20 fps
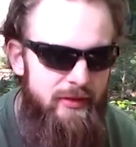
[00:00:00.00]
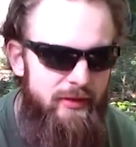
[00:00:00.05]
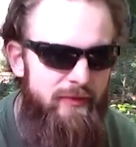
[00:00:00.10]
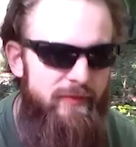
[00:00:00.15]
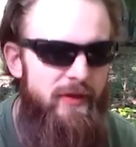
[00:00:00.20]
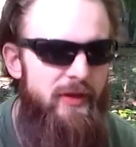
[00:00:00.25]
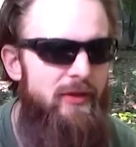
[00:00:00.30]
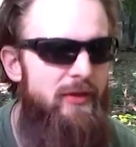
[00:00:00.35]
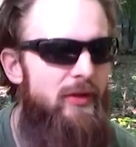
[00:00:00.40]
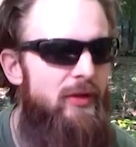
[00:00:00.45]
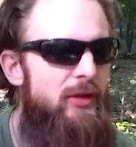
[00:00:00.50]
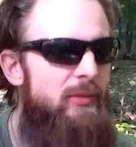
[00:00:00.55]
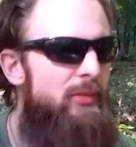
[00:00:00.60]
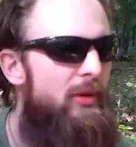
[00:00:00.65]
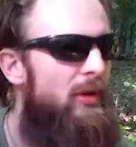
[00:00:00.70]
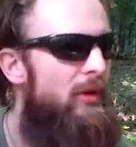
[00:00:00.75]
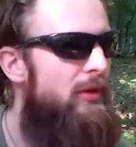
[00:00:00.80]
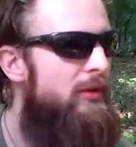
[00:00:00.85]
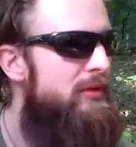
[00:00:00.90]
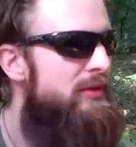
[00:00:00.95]
your finger on the
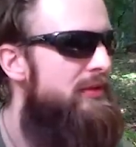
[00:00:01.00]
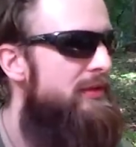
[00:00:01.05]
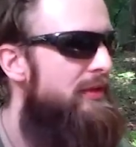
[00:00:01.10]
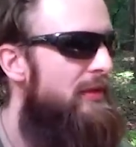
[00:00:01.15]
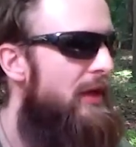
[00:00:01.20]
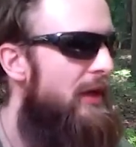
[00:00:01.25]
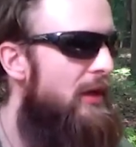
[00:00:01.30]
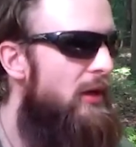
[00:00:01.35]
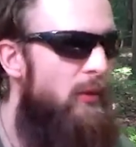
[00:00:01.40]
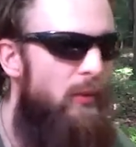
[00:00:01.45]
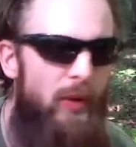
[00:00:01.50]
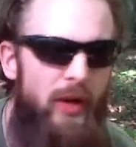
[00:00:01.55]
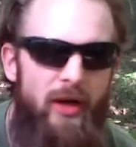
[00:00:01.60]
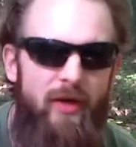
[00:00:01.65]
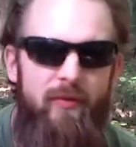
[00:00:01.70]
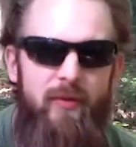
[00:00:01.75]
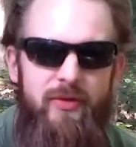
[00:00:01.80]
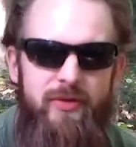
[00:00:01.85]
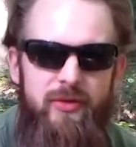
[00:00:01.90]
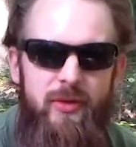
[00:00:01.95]
pulse and
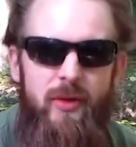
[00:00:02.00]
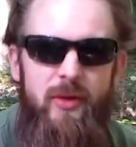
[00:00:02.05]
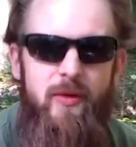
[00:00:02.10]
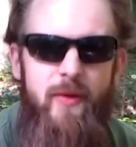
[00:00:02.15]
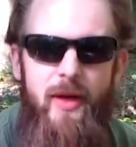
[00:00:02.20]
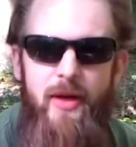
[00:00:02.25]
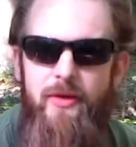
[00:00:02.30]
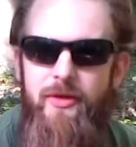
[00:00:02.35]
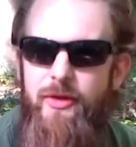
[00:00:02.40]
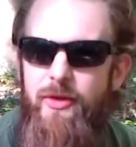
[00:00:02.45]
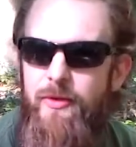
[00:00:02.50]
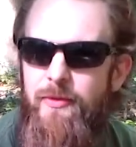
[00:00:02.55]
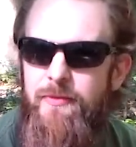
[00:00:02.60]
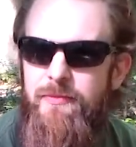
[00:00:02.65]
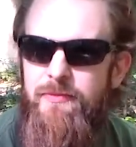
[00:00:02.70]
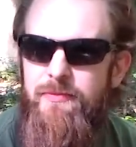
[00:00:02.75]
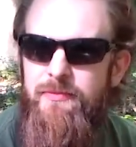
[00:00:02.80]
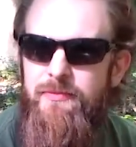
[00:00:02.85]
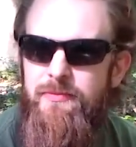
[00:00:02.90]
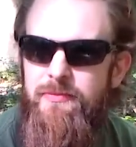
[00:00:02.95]
aware of what's going around
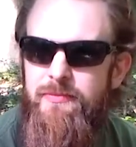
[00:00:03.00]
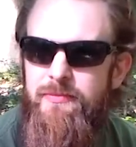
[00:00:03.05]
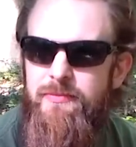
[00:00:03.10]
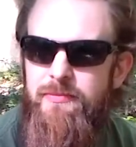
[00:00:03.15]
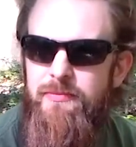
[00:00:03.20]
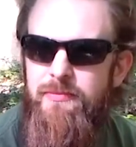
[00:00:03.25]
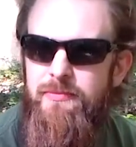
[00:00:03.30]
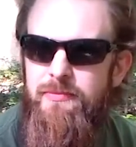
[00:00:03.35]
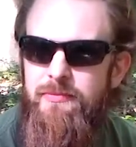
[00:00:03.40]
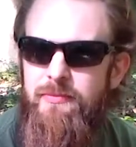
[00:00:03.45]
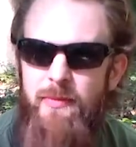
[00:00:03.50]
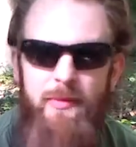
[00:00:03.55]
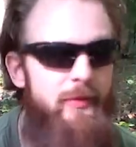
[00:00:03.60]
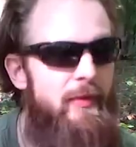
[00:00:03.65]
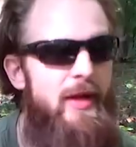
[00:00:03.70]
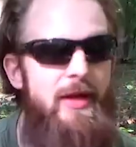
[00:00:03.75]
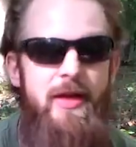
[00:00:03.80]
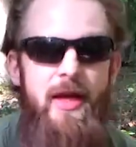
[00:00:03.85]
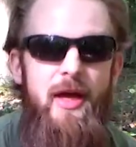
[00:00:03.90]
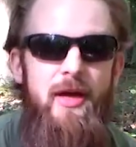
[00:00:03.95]
you.
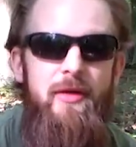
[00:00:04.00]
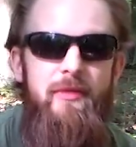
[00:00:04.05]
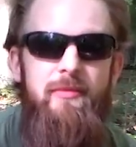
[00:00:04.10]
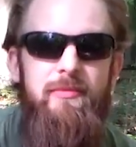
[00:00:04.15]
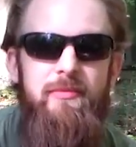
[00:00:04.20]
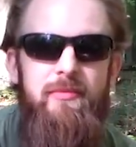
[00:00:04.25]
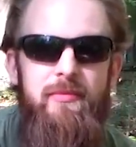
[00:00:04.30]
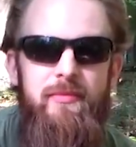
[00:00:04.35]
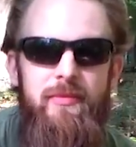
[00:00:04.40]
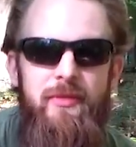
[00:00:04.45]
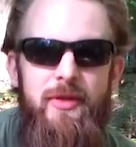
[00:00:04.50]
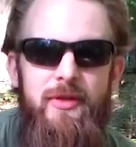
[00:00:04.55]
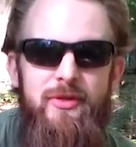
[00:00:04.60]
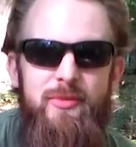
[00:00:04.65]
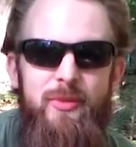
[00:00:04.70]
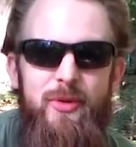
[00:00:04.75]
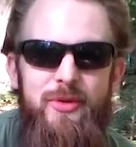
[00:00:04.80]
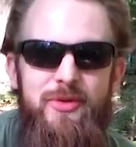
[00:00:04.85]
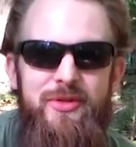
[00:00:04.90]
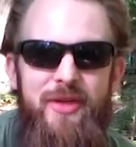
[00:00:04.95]
And right now,
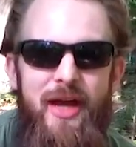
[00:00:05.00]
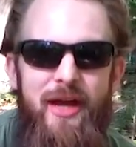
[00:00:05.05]
there's more